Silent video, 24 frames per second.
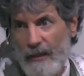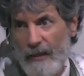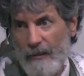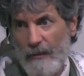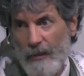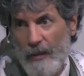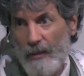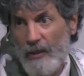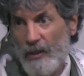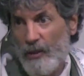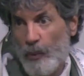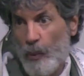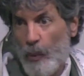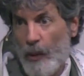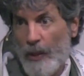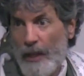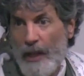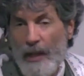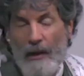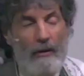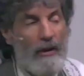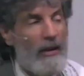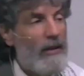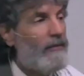Maybe there's one
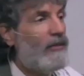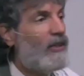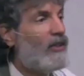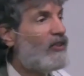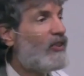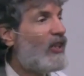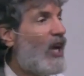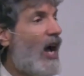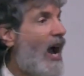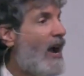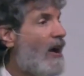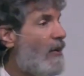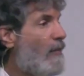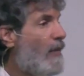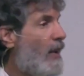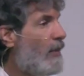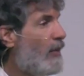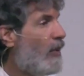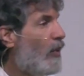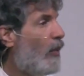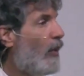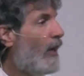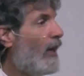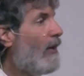area of desire, maybe
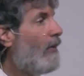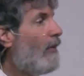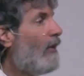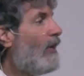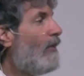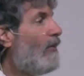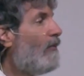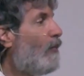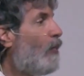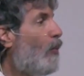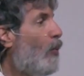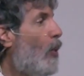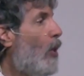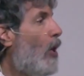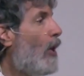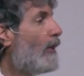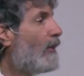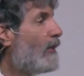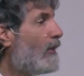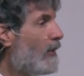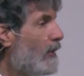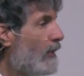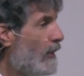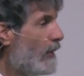one area of
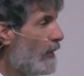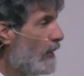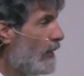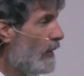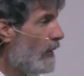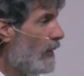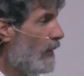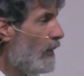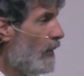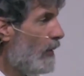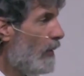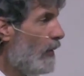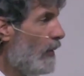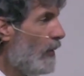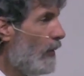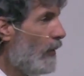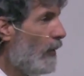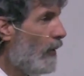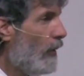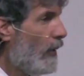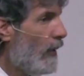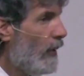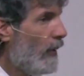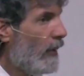want
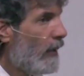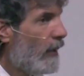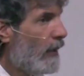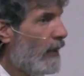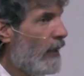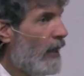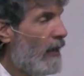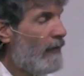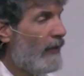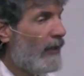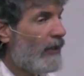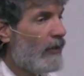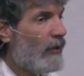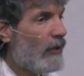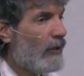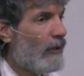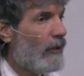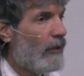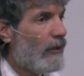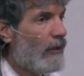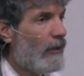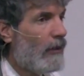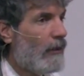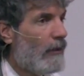or
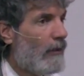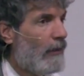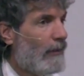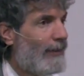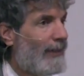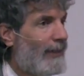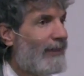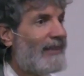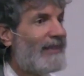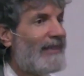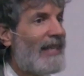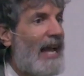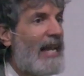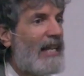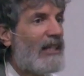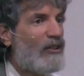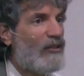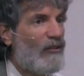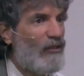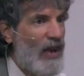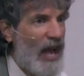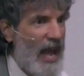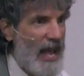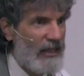coveter,
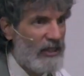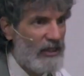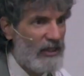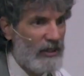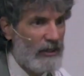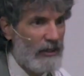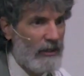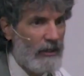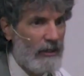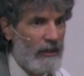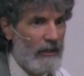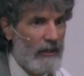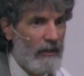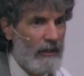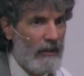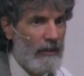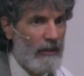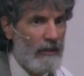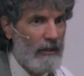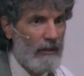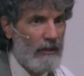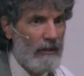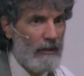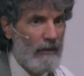dissatisfaction.
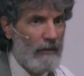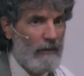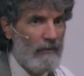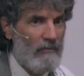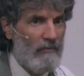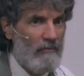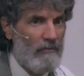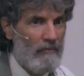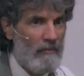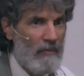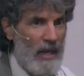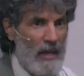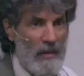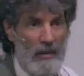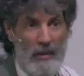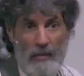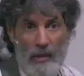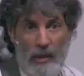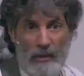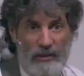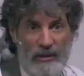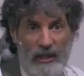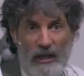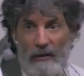Maybe
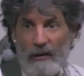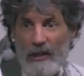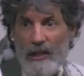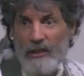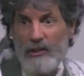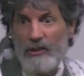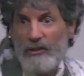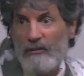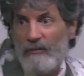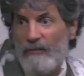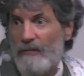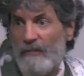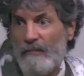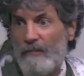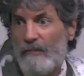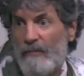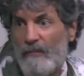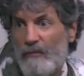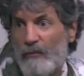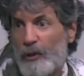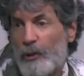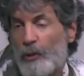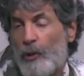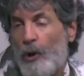most areas you're
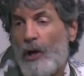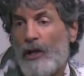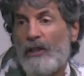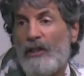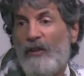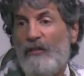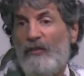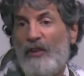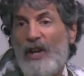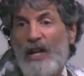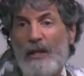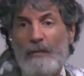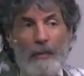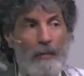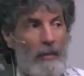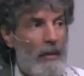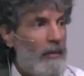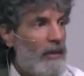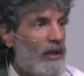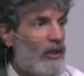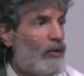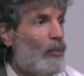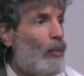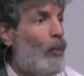strong in the faith, but maybe
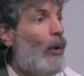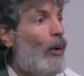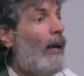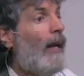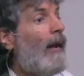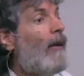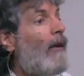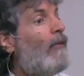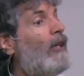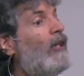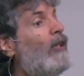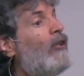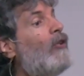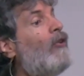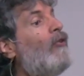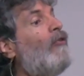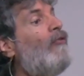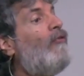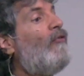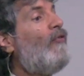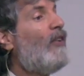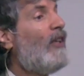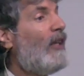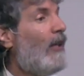there's one area you
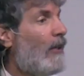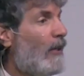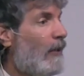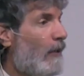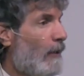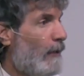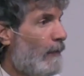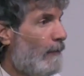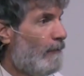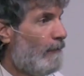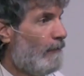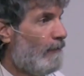fear.